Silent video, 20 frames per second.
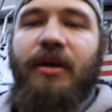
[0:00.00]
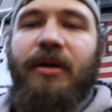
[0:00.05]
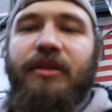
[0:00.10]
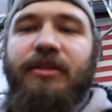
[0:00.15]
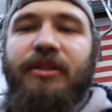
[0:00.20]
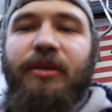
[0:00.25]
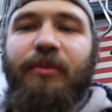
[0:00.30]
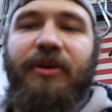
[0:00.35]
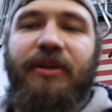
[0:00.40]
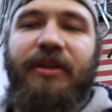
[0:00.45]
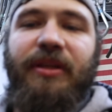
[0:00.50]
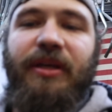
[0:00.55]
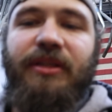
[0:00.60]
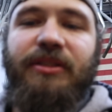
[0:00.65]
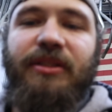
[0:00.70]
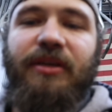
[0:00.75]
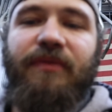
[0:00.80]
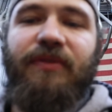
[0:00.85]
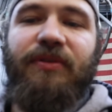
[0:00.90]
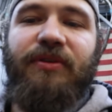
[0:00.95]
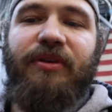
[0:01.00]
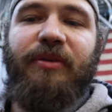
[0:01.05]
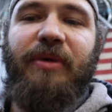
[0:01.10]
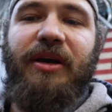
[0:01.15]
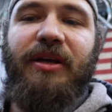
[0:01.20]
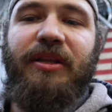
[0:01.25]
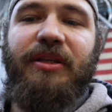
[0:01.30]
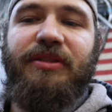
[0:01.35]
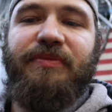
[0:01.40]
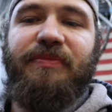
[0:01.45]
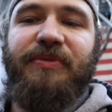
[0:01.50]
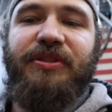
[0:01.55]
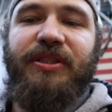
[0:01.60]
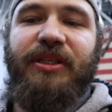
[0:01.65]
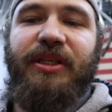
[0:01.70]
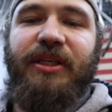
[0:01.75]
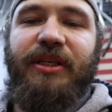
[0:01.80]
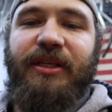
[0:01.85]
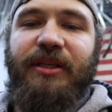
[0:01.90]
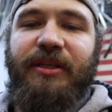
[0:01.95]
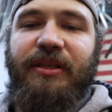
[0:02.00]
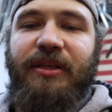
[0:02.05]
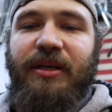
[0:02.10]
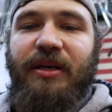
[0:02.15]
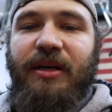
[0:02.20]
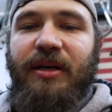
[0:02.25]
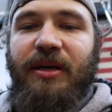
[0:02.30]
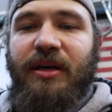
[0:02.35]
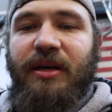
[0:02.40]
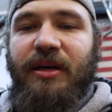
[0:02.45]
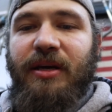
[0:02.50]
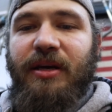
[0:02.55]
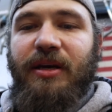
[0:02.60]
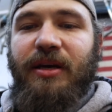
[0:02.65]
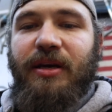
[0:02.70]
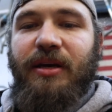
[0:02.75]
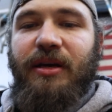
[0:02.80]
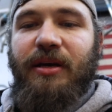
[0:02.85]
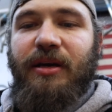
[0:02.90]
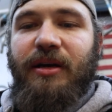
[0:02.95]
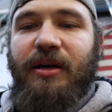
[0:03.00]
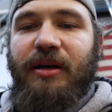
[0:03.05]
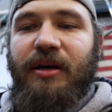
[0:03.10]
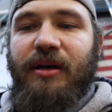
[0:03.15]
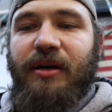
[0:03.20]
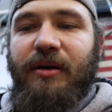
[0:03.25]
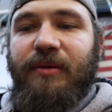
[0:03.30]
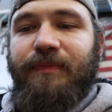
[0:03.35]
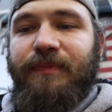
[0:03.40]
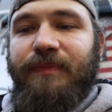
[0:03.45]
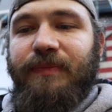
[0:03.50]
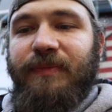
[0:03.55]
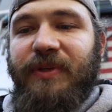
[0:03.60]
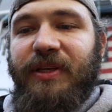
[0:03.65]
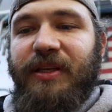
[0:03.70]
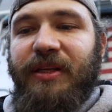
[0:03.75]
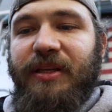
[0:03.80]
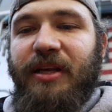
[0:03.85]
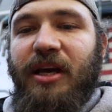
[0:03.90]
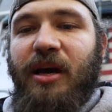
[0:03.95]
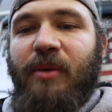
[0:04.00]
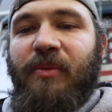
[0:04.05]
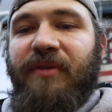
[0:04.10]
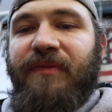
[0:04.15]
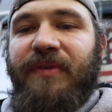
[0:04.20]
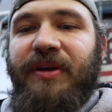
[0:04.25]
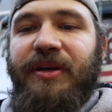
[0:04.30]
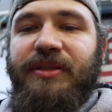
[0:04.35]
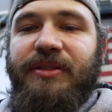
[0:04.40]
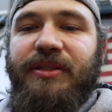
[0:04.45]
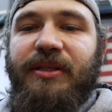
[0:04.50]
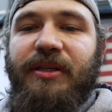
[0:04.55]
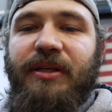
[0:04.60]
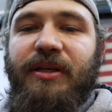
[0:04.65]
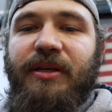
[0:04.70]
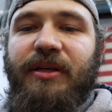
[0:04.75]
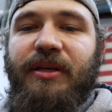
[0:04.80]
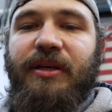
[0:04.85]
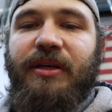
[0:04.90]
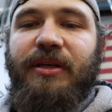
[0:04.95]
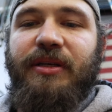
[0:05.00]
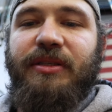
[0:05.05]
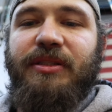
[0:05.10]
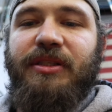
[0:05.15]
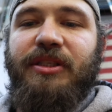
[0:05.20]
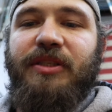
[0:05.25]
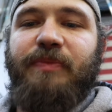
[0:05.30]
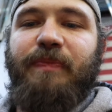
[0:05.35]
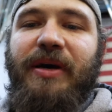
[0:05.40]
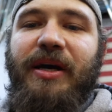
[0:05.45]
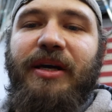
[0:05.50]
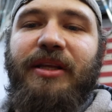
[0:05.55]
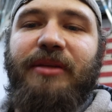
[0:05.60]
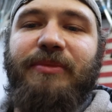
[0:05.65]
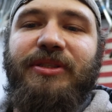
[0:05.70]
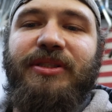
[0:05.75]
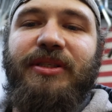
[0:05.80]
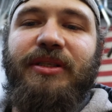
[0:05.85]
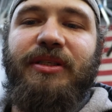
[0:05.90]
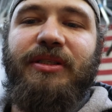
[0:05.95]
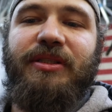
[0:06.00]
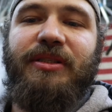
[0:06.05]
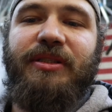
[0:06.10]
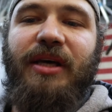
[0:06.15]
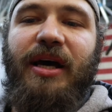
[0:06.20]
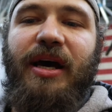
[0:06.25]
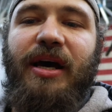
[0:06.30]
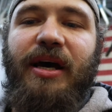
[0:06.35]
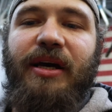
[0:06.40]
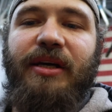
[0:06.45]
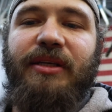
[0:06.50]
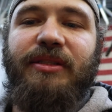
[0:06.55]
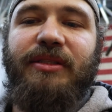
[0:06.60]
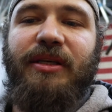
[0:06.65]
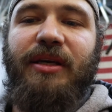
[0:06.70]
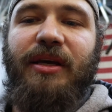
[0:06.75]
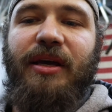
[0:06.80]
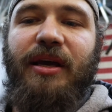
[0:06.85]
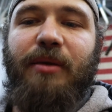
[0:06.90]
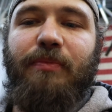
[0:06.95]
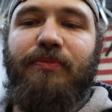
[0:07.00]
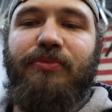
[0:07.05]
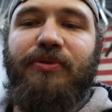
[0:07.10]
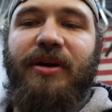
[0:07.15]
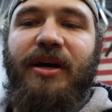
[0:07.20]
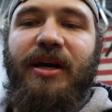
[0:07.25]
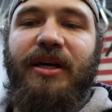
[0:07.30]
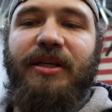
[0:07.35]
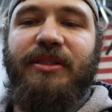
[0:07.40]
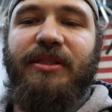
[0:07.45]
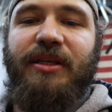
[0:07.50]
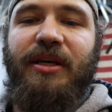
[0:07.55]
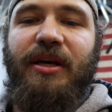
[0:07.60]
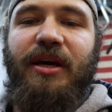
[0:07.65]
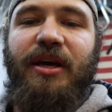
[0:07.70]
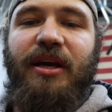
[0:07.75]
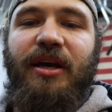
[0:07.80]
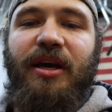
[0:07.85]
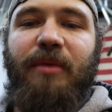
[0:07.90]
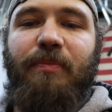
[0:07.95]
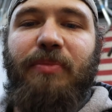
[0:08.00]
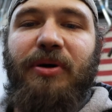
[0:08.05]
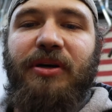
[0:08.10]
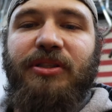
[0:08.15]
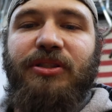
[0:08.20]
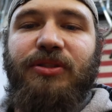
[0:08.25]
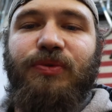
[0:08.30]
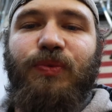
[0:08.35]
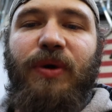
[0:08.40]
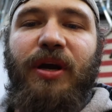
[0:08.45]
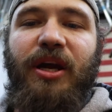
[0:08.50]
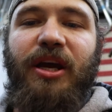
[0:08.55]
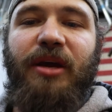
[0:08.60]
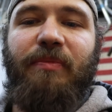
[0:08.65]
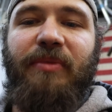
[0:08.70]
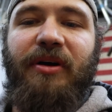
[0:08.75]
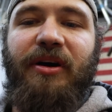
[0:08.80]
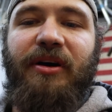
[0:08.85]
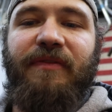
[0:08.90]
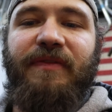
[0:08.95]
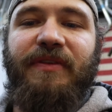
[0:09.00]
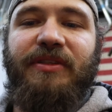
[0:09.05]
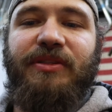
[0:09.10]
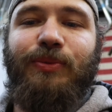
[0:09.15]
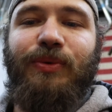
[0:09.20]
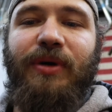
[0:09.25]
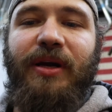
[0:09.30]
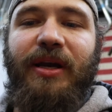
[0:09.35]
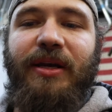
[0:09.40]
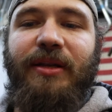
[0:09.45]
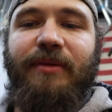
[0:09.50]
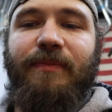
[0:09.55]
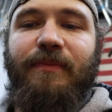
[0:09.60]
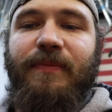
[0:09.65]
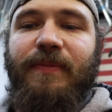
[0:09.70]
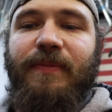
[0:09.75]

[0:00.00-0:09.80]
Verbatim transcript: Some of the things I've learned about this machine uh, in the time I've used it is despite the machine's size and price, it punches way above its weight.